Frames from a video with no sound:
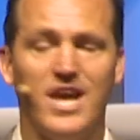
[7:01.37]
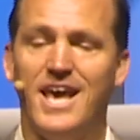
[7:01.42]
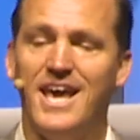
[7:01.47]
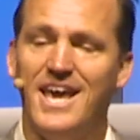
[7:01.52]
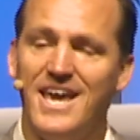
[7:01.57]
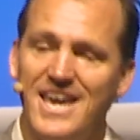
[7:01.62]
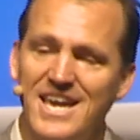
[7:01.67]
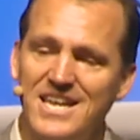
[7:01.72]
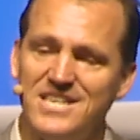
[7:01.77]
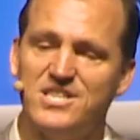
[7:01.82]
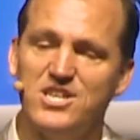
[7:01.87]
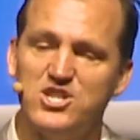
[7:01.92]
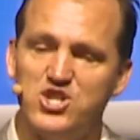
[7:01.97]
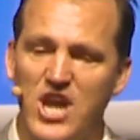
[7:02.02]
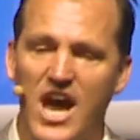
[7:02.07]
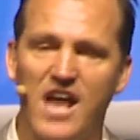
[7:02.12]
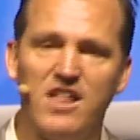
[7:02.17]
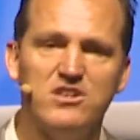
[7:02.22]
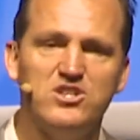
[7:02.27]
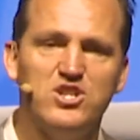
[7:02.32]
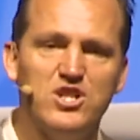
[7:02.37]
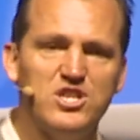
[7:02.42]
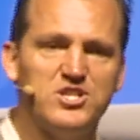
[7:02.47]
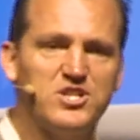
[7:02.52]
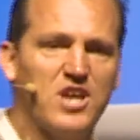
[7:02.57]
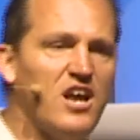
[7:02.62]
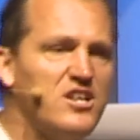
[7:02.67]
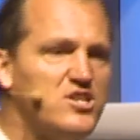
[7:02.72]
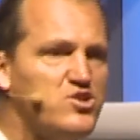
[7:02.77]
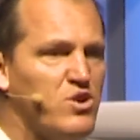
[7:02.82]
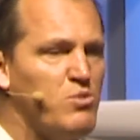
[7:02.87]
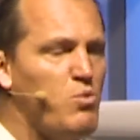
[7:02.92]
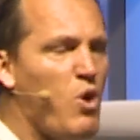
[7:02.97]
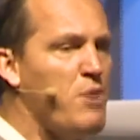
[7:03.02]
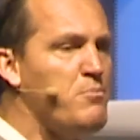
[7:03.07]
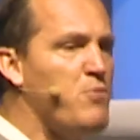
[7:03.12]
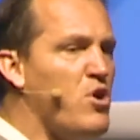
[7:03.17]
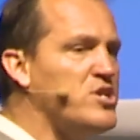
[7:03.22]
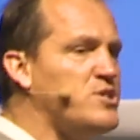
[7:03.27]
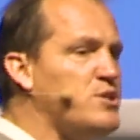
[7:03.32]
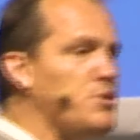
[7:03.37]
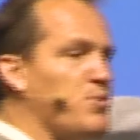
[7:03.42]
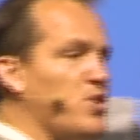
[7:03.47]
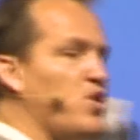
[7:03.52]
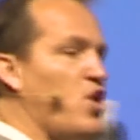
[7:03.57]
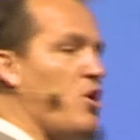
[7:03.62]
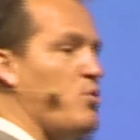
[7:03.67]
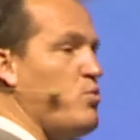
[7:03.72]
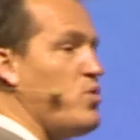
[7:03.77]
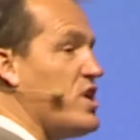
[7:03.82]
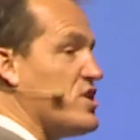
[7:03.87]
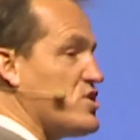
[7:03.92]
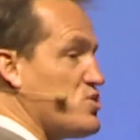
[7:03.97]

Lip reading: Here's the challenge in this country and why most people are not rich.